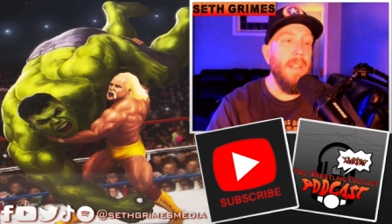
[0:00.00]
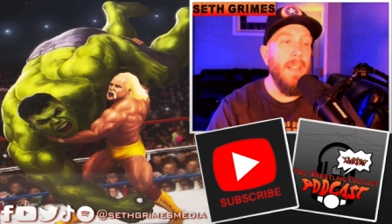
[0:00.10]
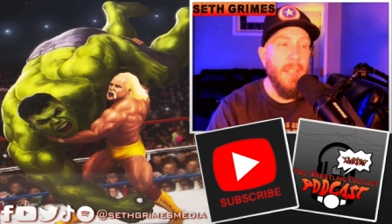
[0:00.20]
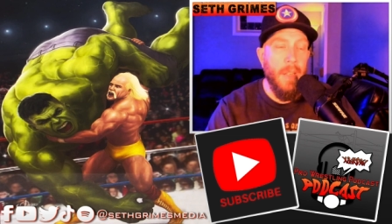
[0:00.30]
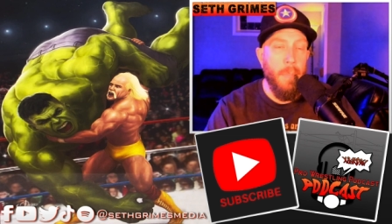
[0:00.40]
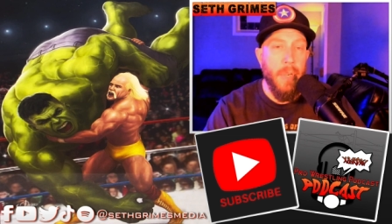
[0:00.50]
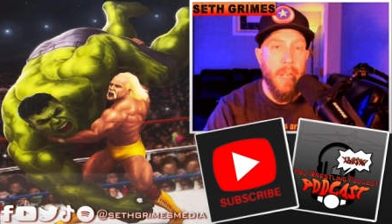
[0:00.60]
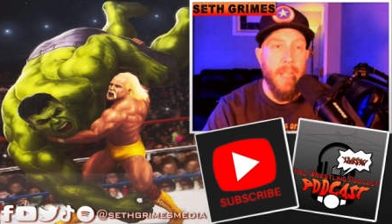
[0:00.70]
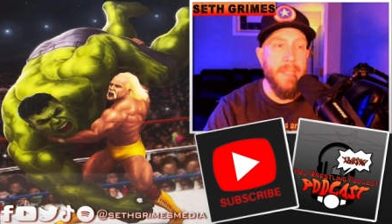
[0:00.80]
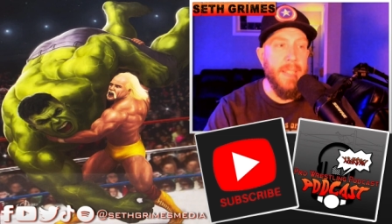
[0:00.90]
Uh, I'll put
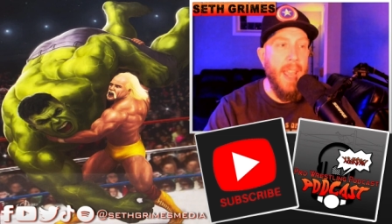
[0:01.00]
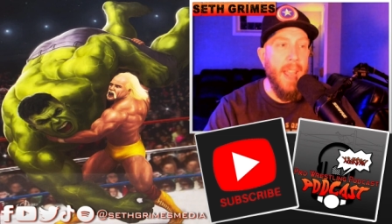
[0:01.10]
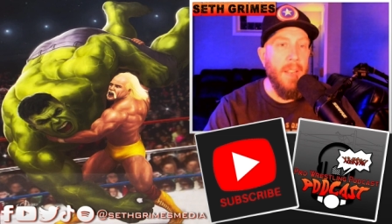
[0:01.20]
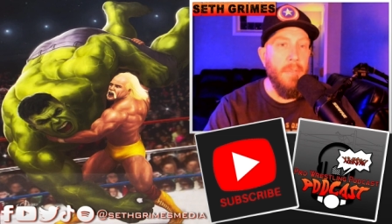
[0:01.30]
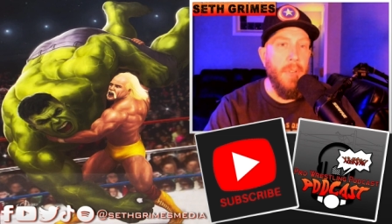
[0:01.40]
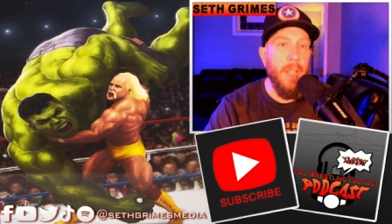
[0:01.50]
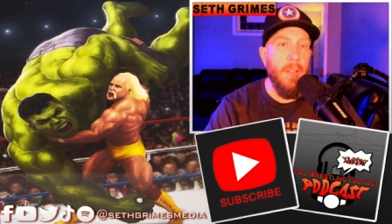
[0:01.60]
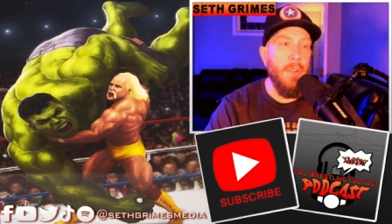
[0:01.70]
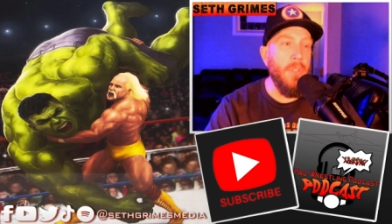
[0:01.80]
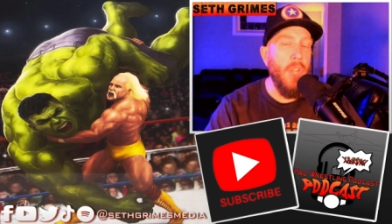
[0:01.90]
it as the end
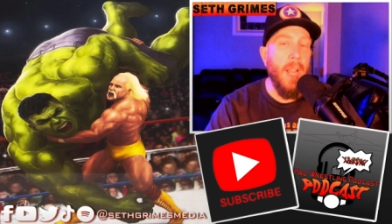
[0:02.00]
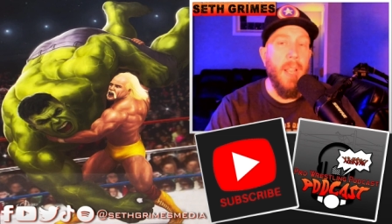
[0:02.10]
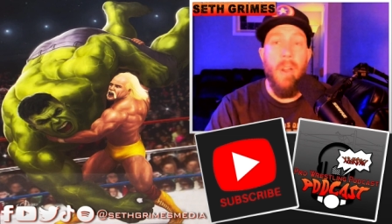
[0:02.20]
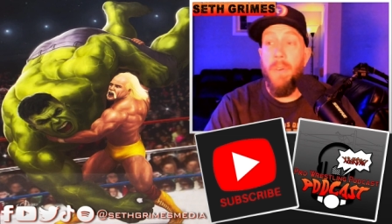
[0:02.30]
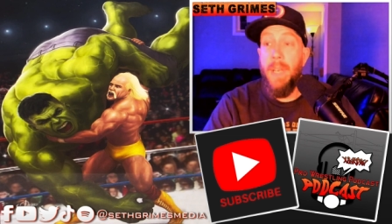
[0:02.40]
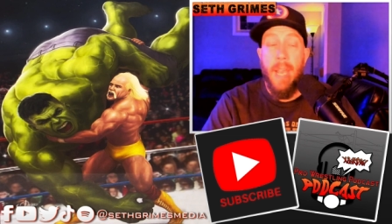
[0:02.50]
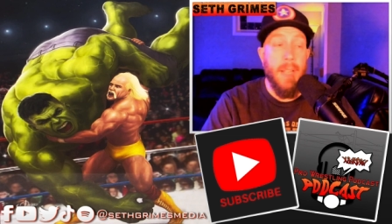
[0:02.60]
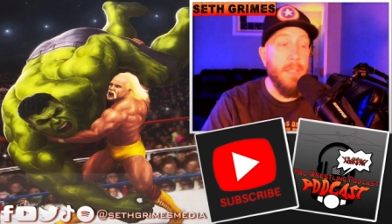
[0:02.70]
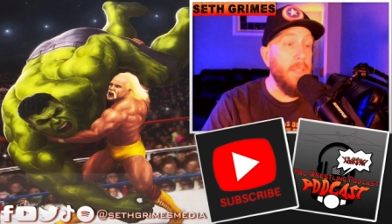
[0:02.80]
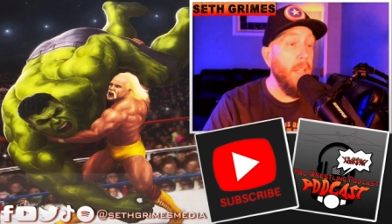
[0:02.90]
video to check out
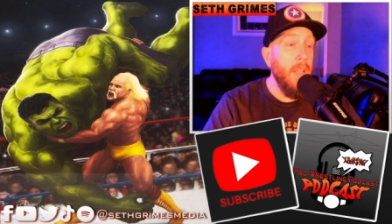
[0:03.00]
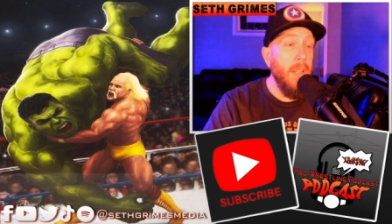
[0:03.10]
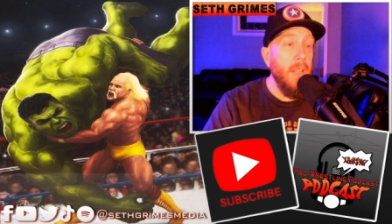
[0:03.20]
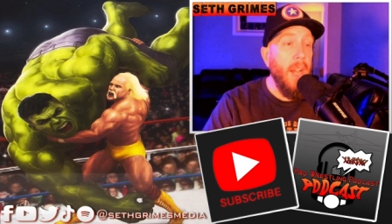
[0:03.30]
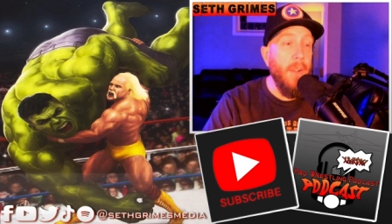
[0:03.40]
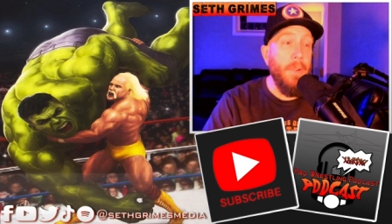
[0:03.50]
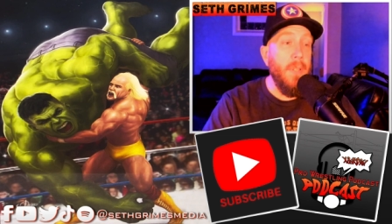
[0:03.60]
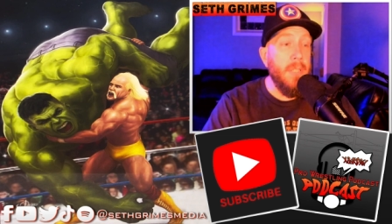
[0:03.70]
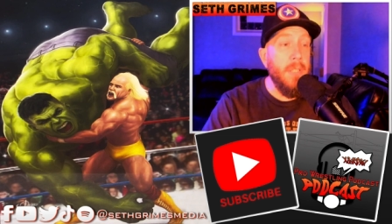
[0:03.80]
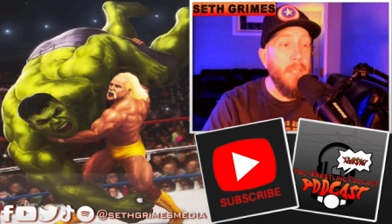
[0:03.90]
next. Uh, if you're
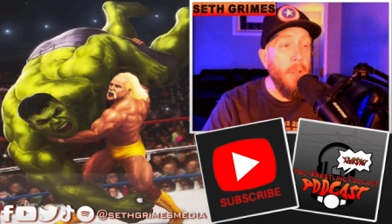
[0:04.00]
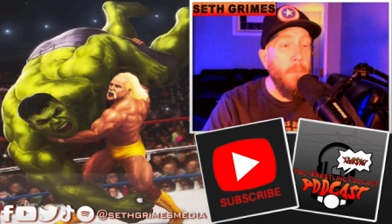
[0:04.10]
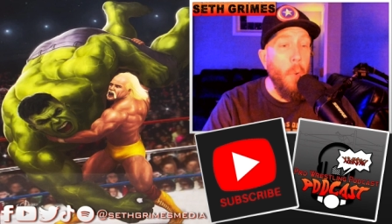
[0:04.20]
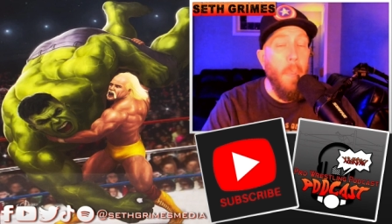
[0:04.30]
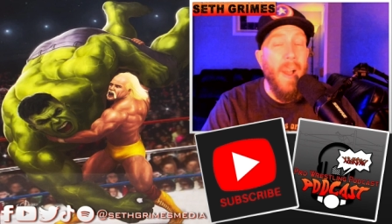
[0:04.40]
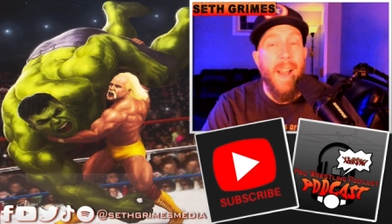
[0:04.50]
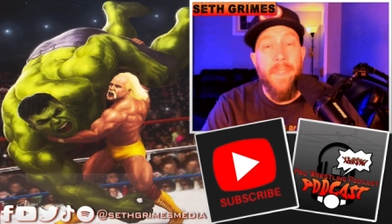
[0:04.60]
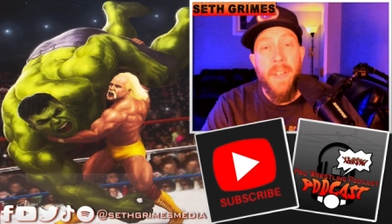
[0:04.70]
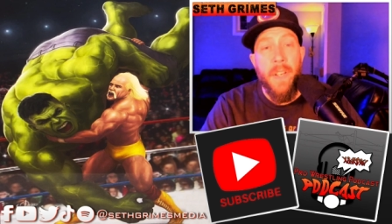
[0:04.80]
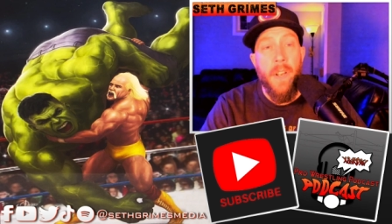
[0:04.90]
listening to the full pod,
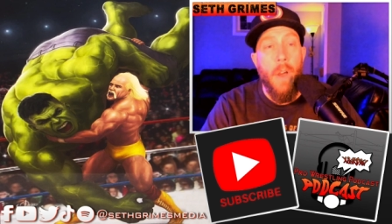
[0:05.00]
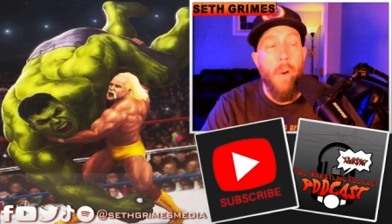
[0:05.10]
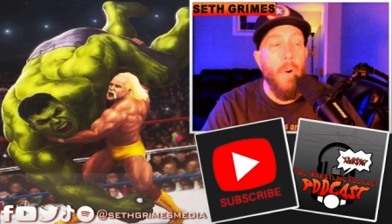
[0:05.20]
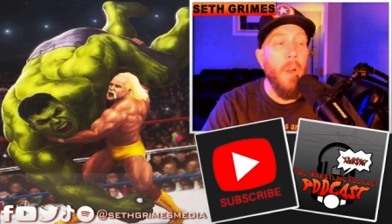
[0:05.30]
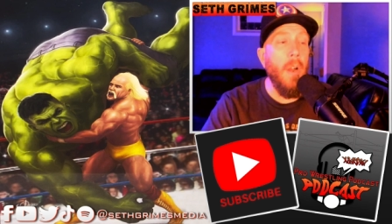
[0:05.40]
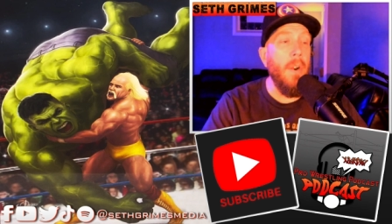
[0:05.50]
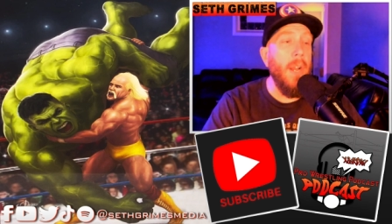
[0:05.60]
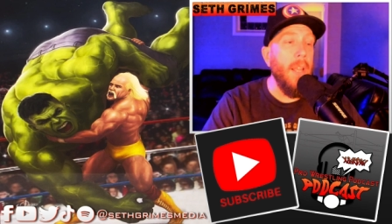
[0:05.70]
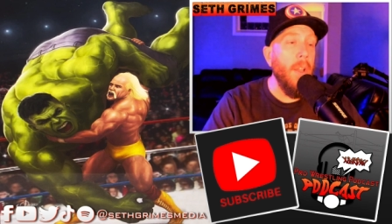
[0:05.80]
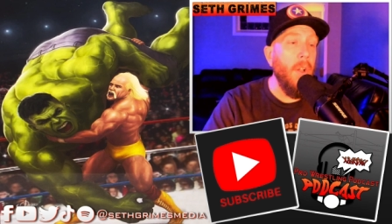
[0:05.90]
then you know
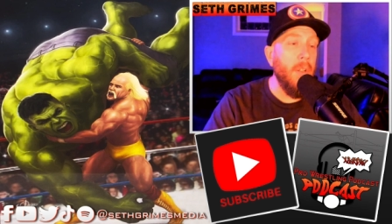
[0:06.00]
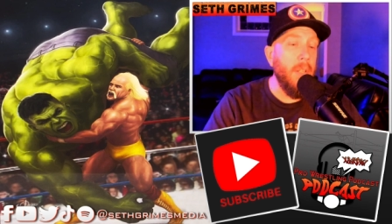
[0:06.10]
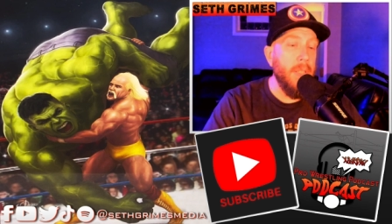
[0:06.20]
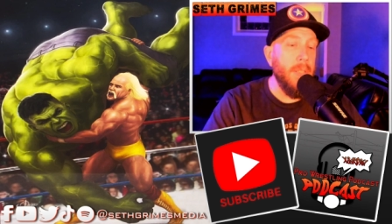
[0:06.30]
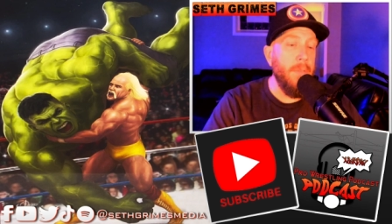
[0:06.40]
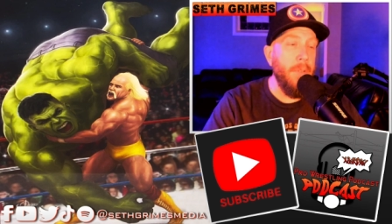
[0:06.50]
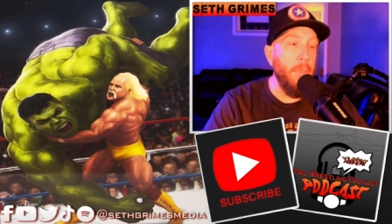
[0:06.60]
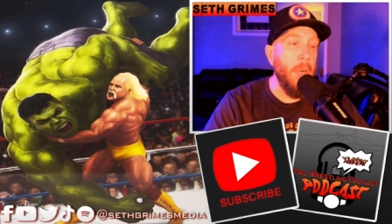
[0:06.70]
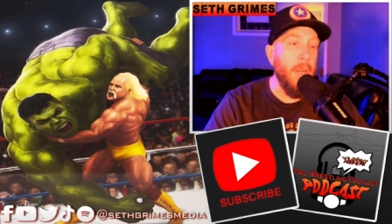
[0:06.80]
already Hulk is a fibber